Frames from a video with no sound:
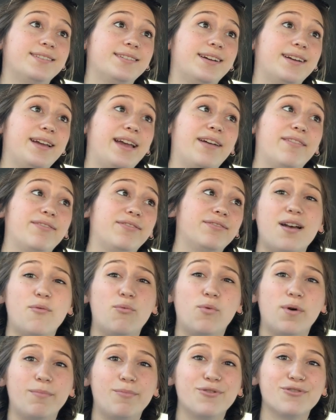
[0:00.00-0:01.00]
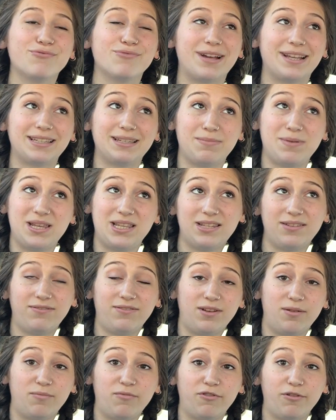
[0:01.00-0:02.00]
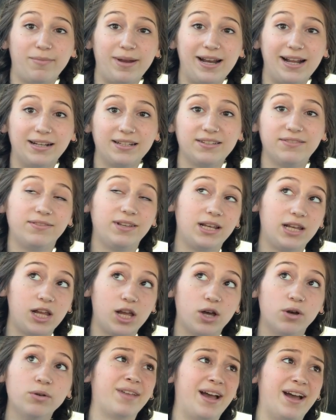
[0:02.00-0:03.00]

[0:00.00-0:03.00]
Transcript: I have one more recipe to film for my next video.